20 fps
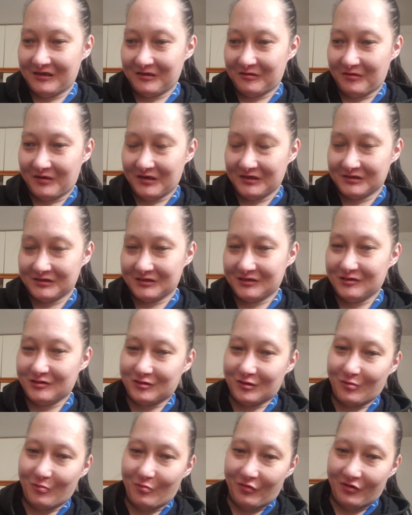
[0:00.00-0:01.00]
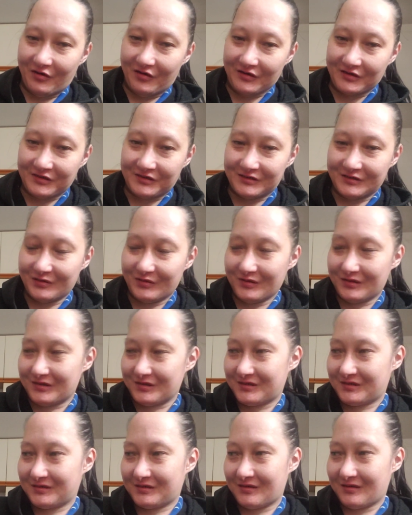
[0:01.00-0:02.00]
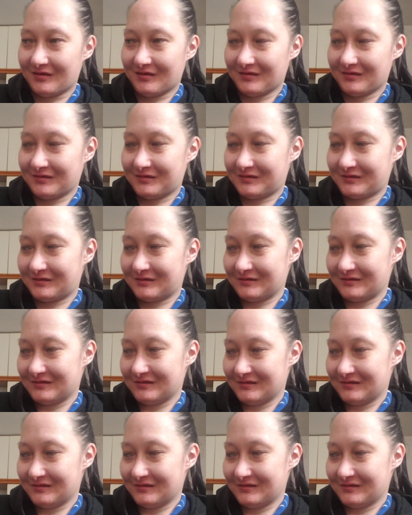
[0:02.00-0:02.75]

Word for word: otherwise YouTube blocks you, which sucks.